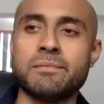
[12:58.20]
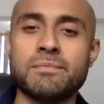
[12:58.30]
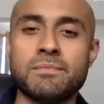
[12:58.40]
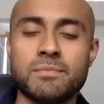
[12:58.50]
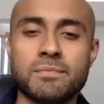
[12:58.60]

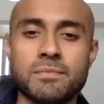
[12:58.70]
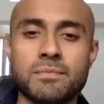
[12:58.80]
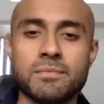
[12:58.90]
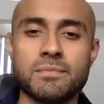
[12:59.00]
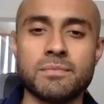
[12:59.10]

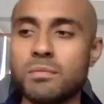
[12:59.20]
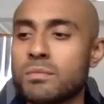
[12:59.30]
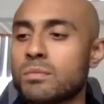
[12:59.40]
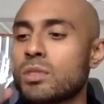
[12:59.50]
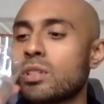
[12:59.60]

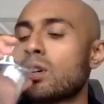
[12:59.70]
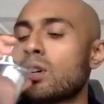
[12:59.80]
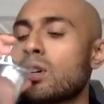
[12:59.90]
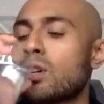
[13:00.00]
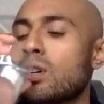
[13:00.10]

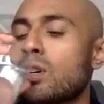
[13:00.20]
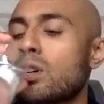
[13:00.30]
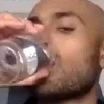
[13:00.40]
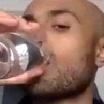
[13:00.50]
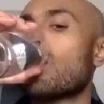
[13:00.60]

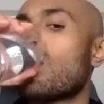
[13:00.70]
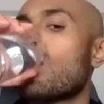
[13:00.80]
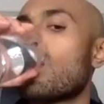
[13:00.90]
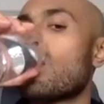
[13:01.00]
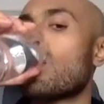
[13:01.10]

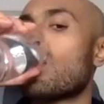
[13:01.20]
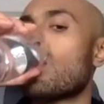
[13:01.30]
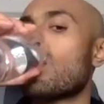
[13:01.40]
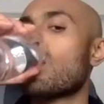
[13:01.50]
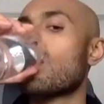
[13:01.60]

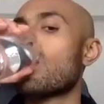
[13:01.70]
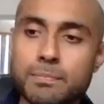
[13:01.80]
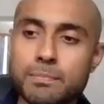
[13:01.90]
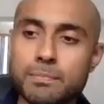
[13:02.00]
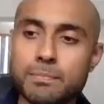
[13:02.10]

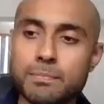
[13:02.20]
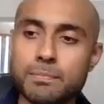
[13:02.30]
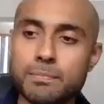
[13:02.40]
The person shown says nothing.